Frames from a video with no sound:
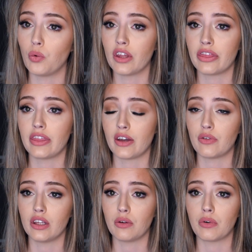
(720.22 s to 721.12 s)
what they
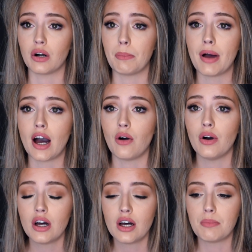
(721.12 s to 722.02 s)
really were
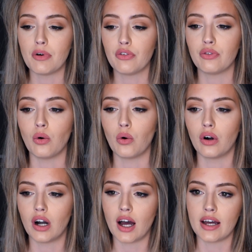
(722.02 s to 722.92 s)
about
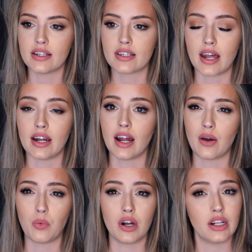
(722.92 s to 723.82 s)
before I decided
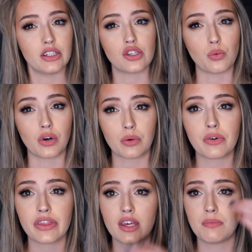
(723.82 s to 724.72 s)
I wanted to work
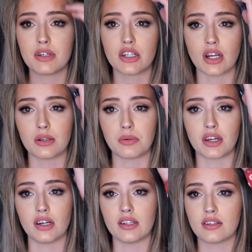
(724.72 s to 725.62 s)
with them, just
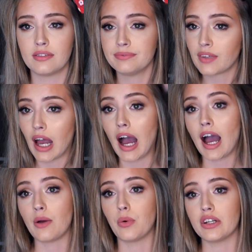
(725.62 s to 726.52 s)
because
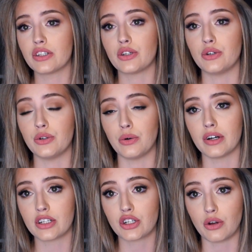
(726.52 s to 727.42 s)
I want to
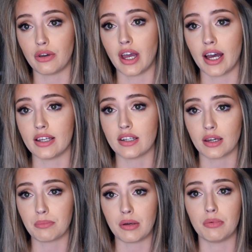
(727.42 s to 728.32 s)
show you guys,
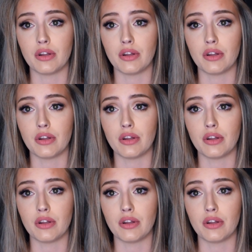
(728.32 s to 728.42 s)
like,